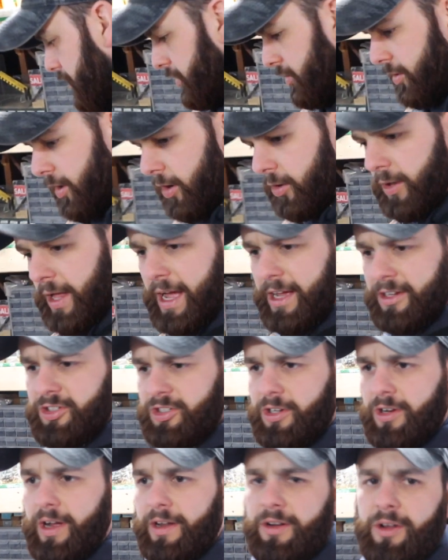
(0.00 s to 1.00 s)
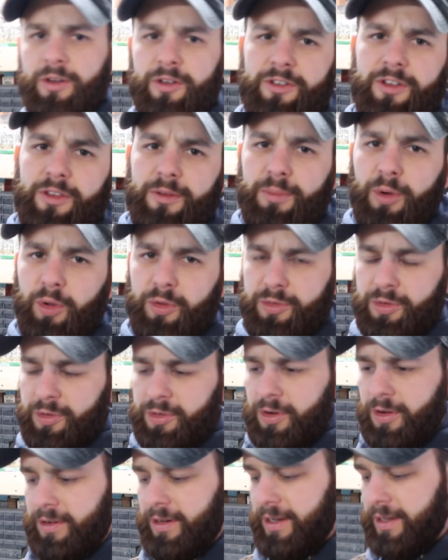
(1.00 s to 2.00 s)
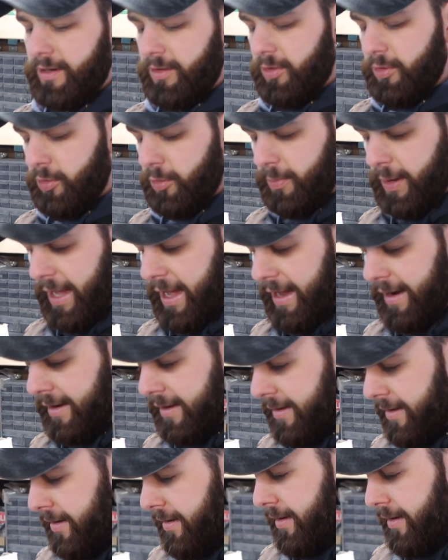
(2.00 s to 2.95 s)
So last year I noticed that the bolts were starting to get a little bad.